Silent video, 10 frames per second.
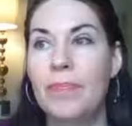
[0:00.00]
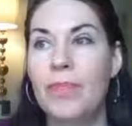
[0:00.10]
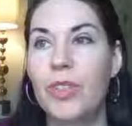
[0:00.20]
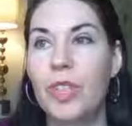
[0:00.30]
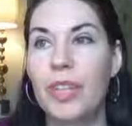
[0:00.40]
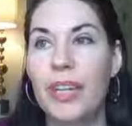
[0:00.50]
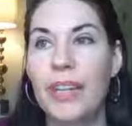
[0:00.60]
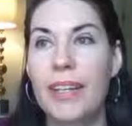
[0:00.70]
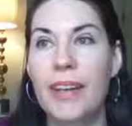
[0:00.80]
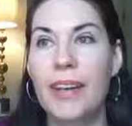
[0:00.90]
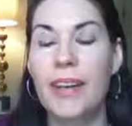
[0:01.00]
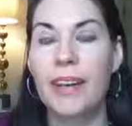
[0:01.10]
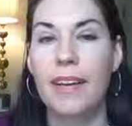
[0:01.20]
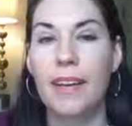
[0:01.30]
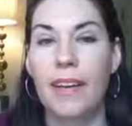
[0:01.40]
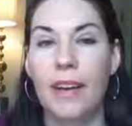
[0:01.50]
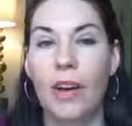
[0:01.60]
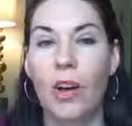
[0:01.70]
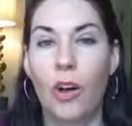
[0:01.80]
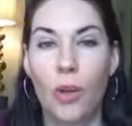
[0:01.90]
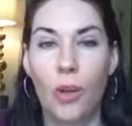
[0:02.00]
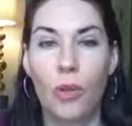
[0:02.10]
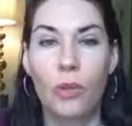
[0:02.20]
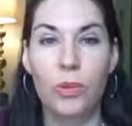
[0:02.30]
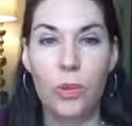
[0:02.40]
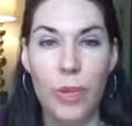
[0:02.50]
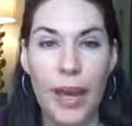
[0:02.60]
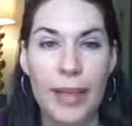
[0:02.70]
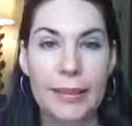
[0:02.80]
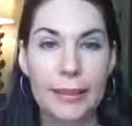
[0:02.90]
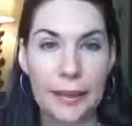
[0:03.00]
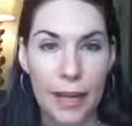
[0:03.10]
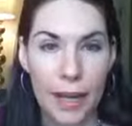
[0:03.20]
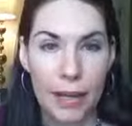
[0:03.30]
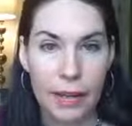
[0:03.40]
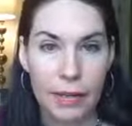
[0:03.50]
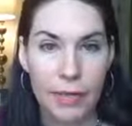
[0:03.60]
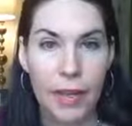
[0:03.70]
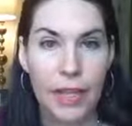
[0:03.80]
she did a whole Luann live.